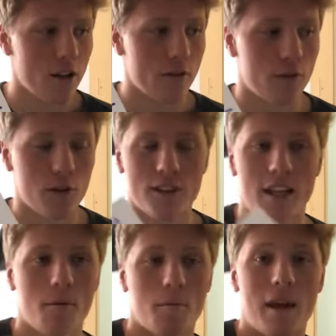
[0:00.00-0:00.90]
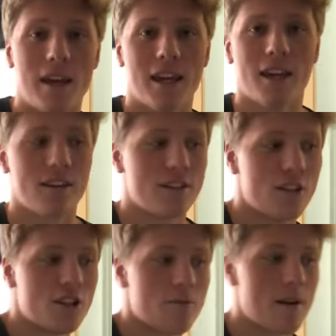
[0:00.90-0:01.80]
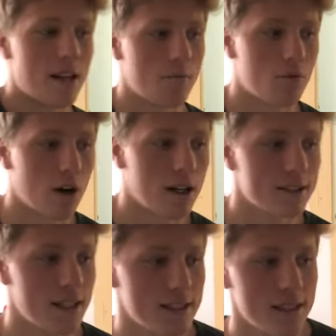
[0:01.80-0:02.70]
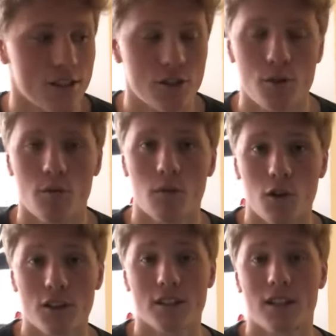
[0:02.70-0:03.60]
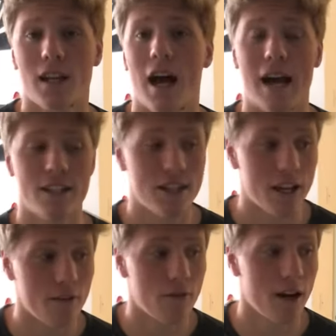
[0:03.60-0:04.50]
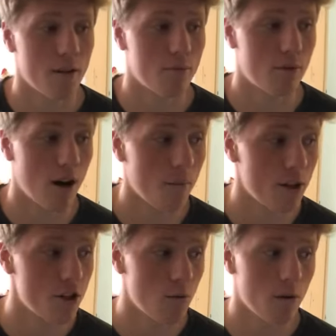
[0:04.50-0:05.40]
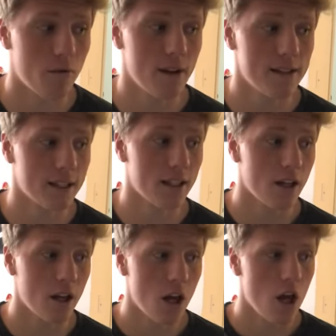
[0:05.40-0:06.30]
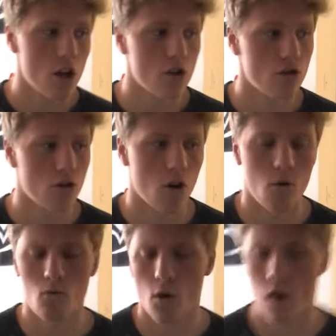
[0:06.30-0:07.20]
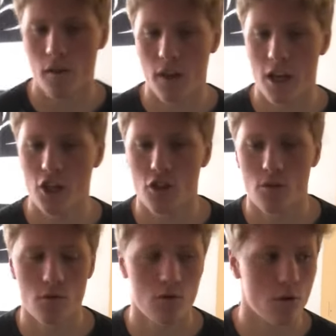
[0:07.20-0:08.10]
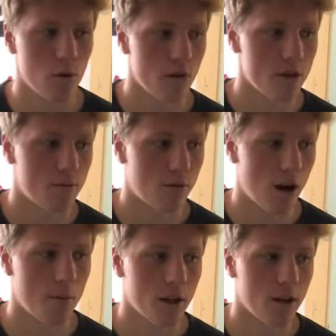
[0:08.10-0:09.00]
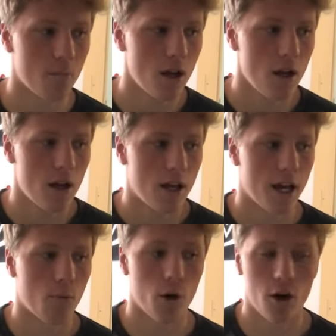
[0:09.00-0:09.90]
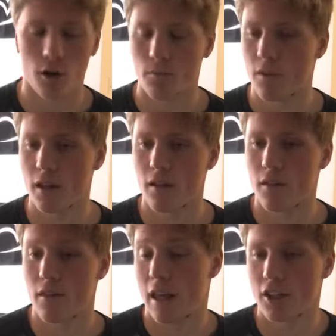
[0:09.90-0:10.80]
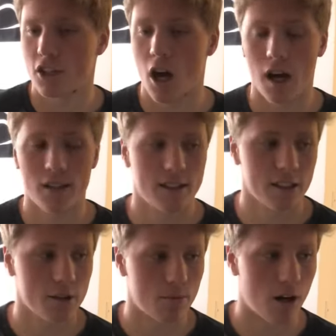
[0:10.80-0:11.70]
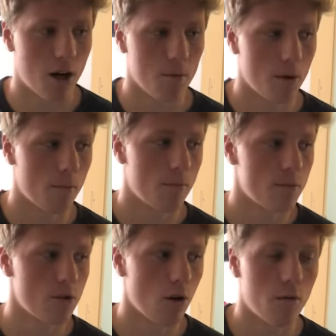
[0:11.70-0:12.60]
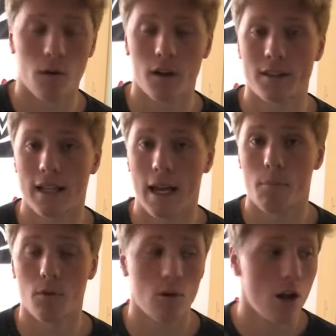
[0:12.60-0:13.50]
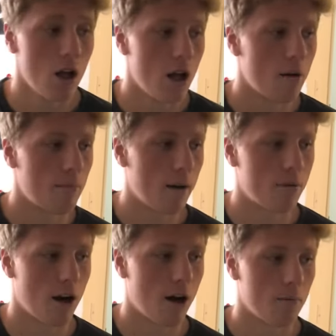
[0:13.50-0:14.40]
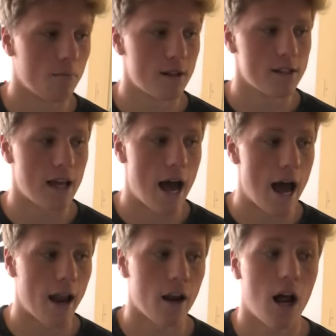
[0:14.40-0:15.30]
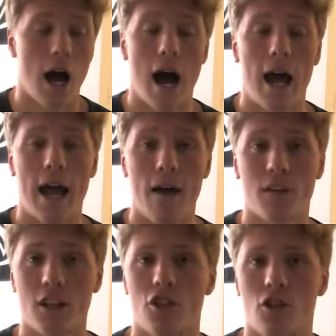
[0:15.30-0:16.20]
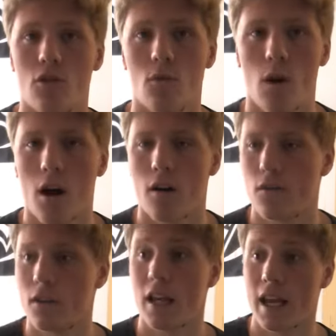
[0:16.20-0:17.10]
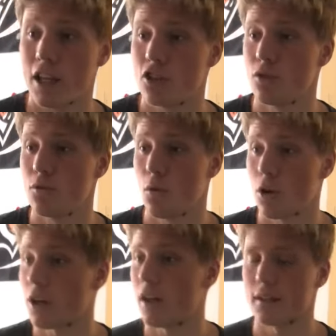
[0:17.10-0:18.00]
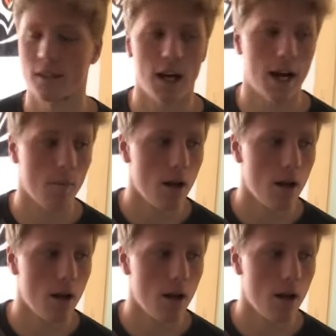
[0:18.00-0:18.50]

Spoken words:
the first step in making a decision-making process is to first identify the problem that you are facing. So what are the issues due to this problem and what are the things causing this problem? So for example, my problem is that I have an issue of getting to work on time.